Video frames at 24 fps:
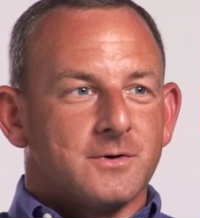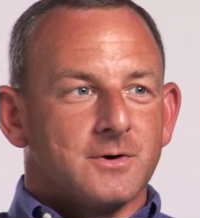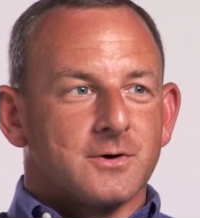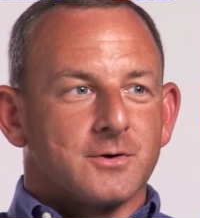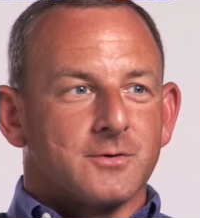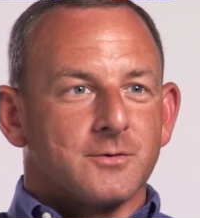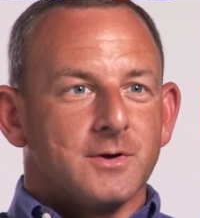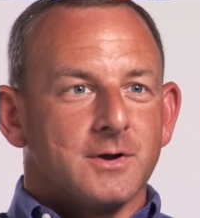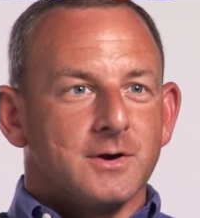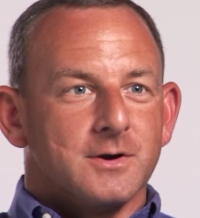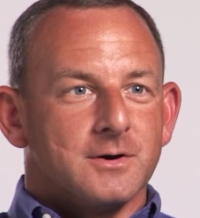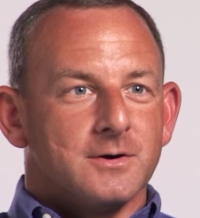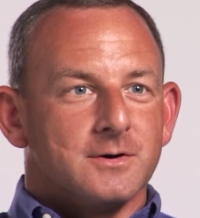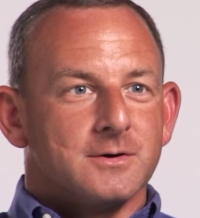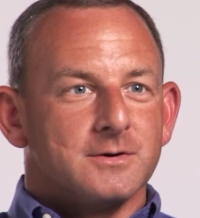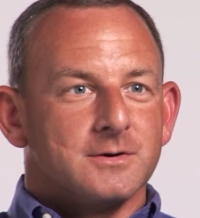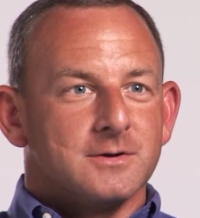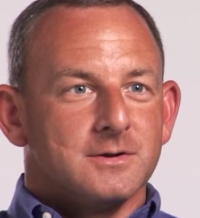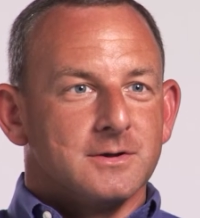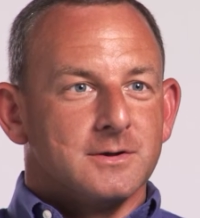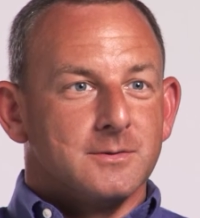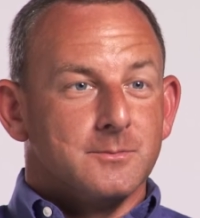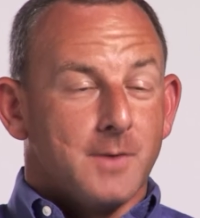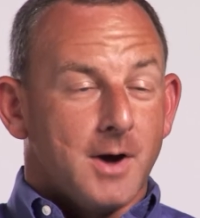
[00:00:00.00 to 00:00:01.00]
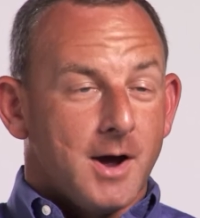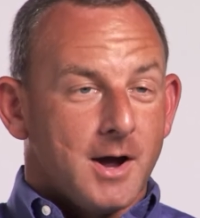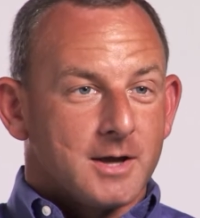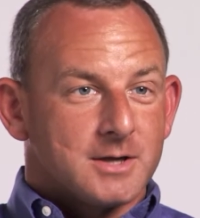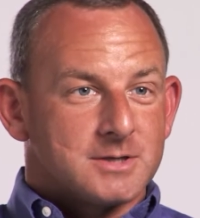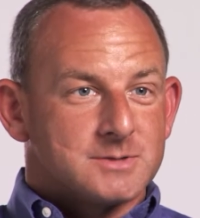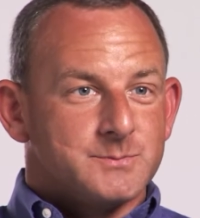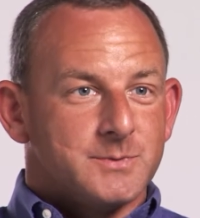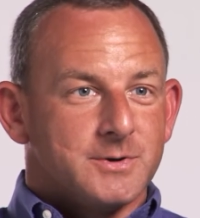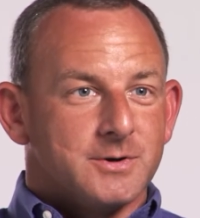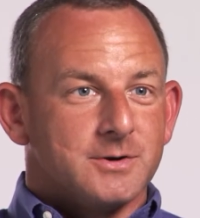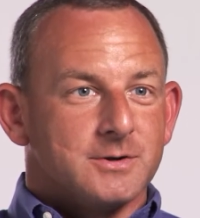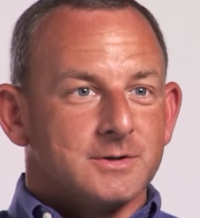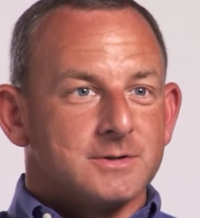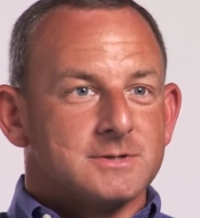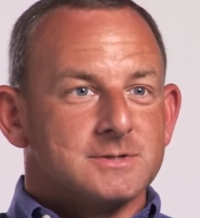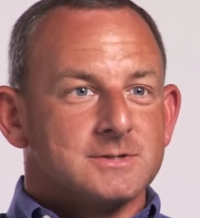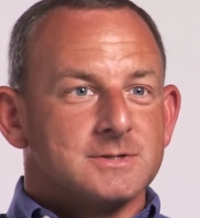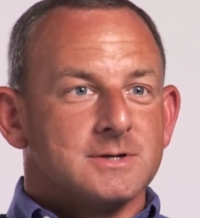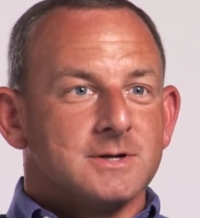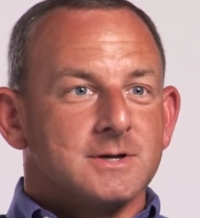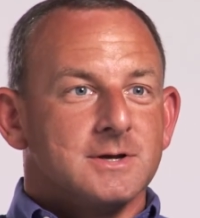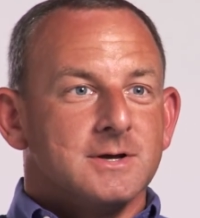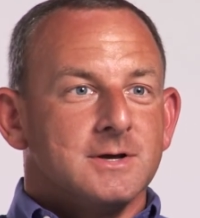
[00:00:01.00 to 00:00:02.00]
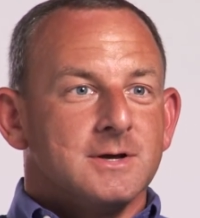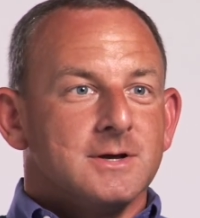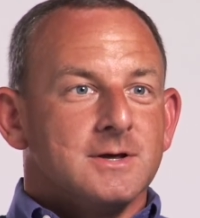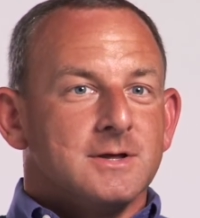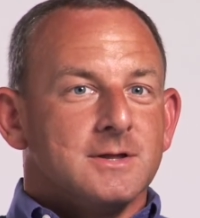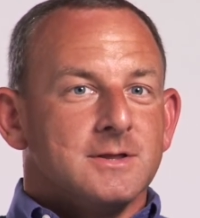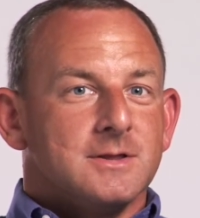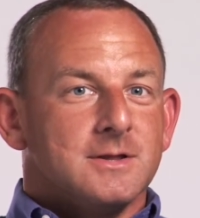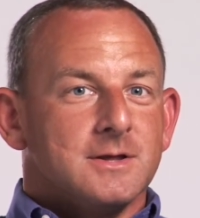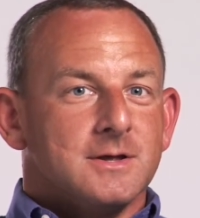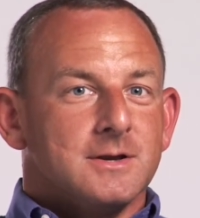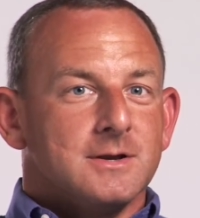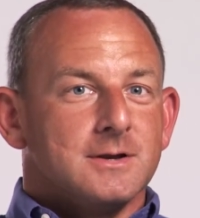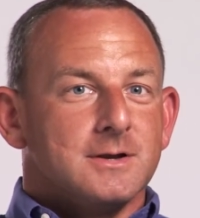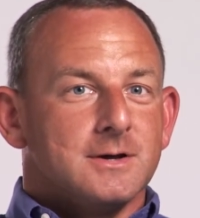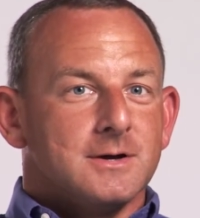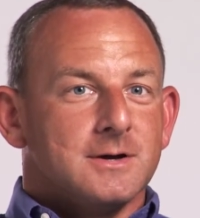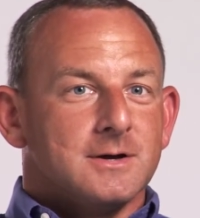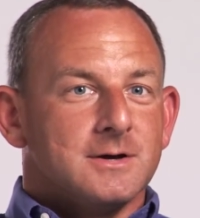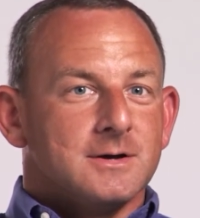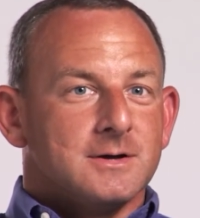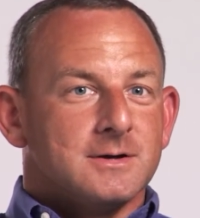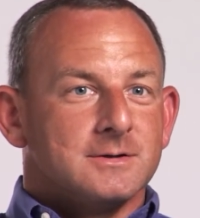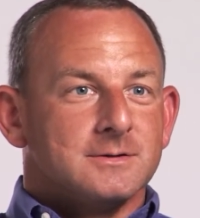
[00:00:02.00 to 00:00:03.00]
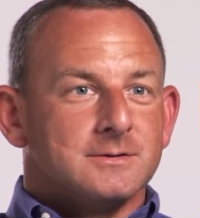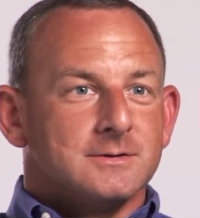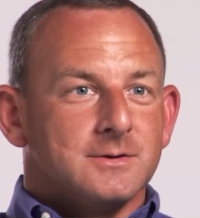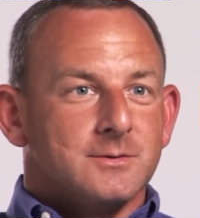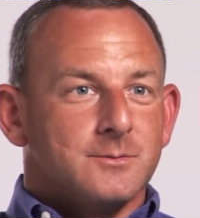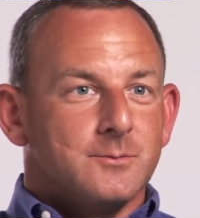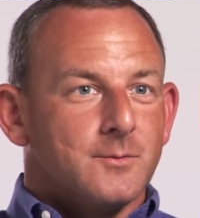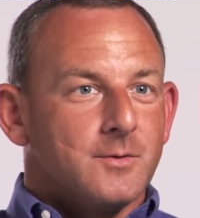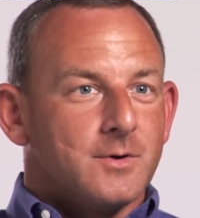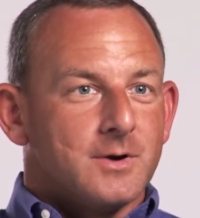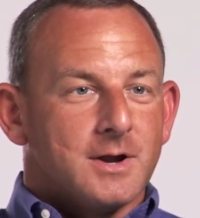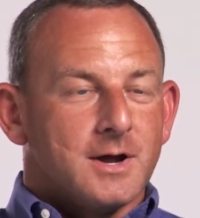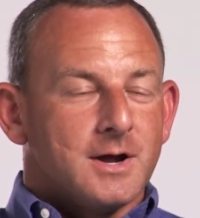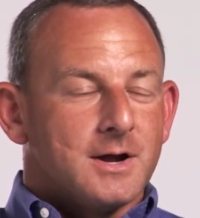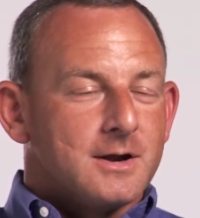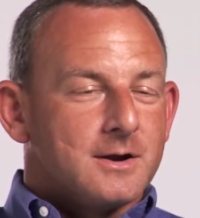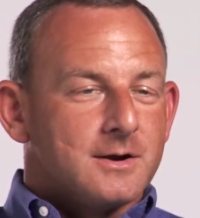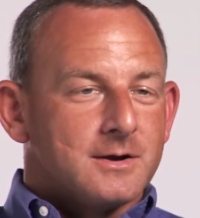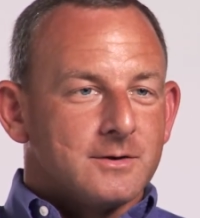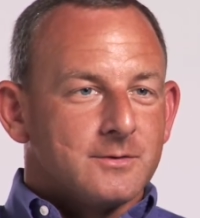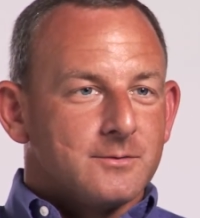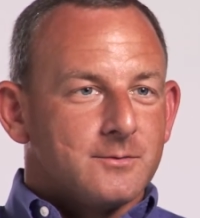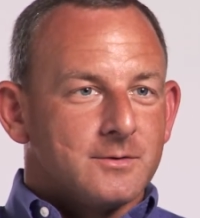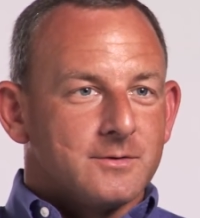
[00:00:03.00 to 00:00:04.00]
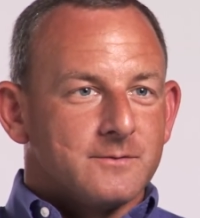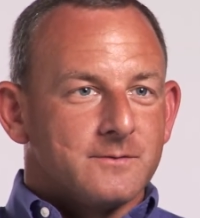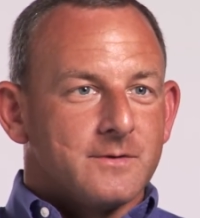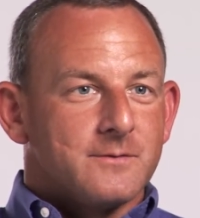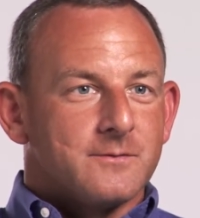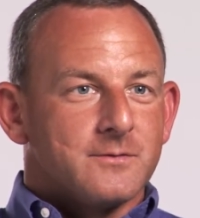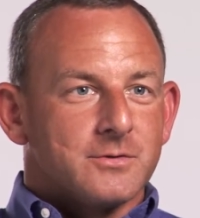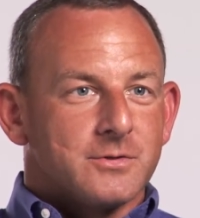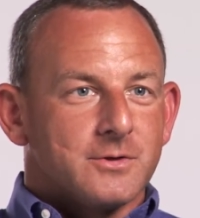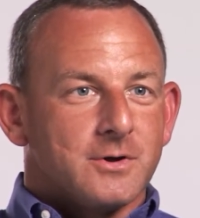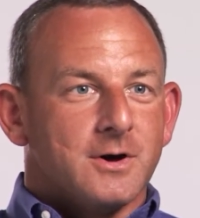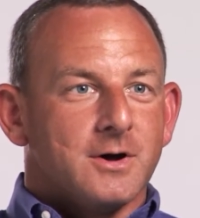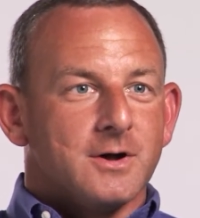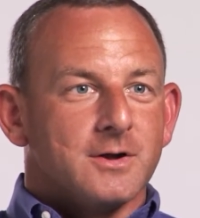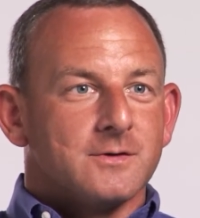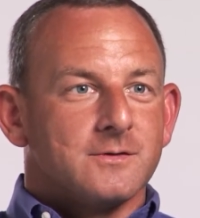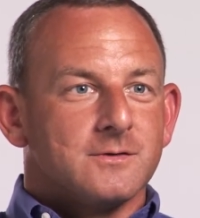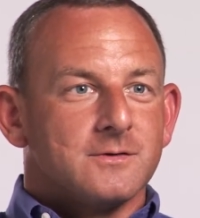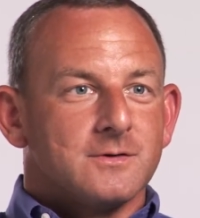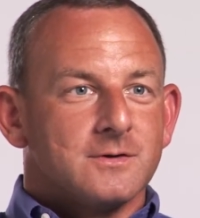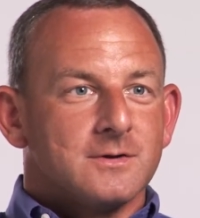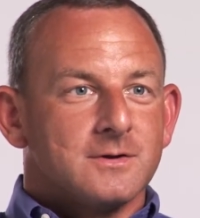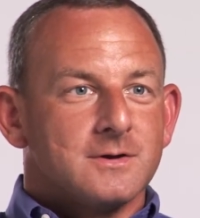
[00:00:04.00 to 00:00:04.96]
greater in my experience than what I would have ever thought.